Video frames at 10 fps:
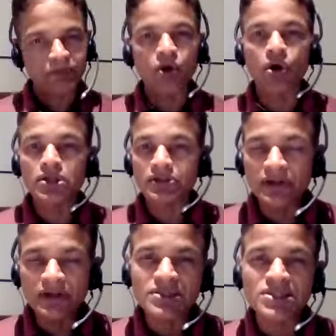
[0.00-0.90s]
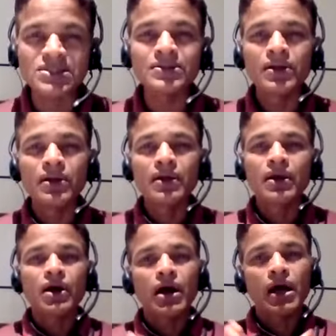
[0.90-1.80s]
auditors.
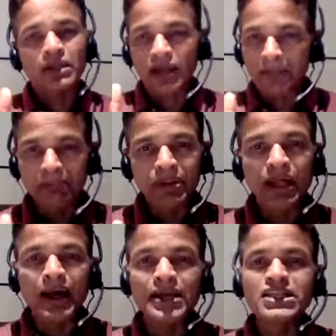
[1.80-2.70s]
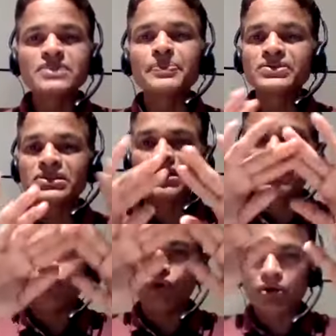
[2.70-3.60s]
The compliance person,
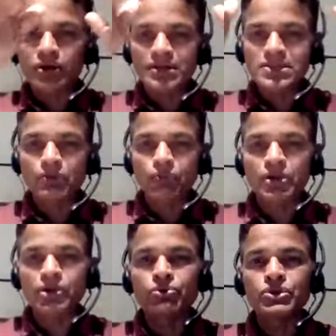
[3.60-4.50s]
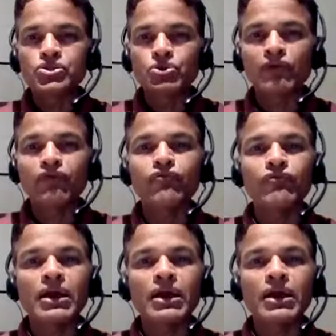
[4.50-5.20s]
therefore, is the one who is sort of